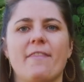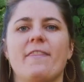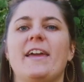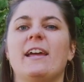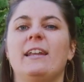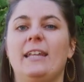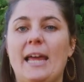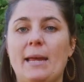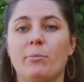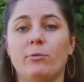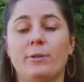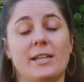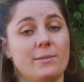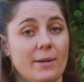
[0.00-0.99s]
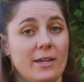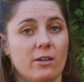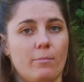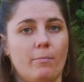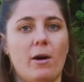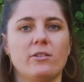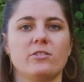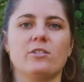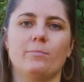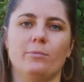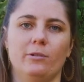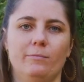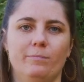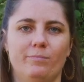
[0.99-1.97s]
They are labelled as being
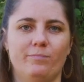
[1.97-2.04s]
compostable.